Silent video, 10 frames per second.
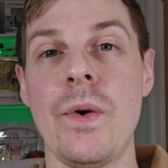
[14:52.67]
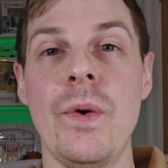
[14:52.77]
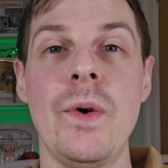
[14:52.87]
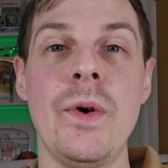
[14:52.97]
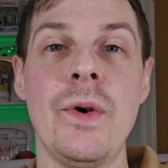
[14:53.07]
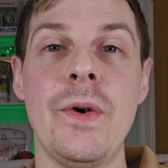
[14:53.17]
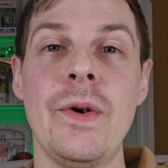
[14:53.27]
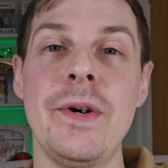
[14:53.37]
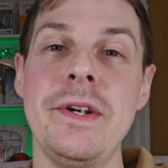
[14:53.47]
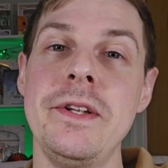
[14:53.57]
or
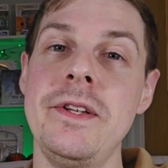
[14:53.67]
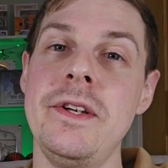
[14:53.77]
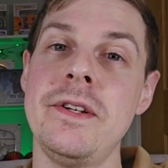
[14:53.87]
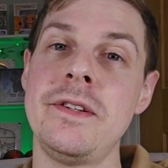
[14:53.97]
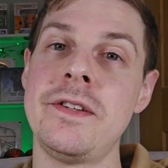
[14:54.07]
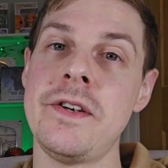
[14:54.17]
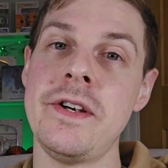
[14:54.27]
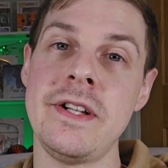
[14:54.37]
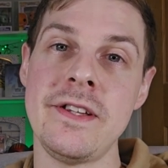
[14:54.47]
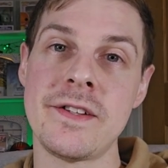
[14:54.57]
you
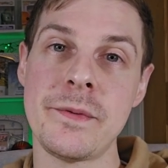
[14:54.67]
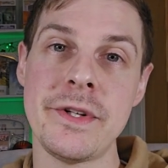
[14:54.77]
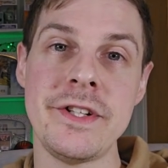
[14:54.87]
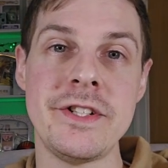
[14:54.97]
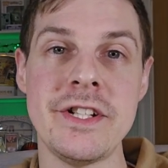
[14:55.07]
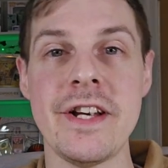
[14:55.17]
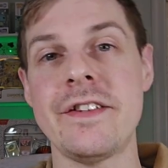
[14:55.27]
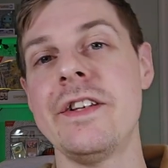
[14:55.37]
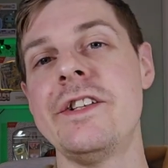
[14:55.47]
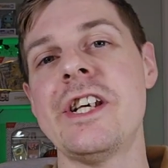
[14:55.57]
turn into a
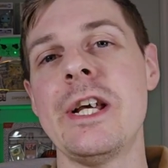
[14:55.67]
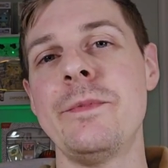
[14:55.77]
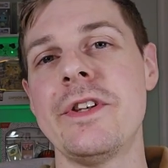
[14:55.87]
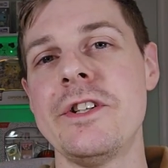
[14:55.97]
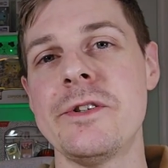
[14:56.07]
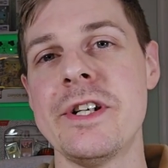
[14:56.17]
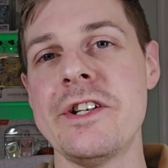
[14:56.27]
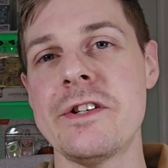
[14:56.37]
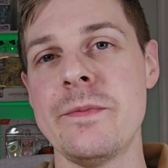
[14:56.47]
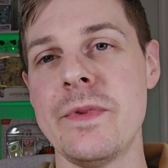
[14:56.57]
Jesse and James
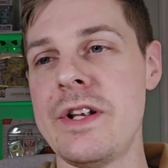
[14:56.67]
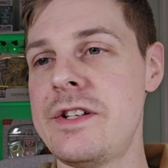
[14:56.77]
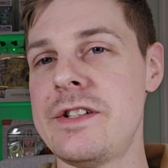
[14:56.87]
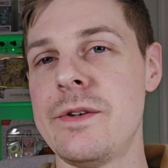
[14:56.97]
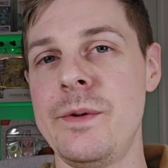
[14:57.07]
situation, which,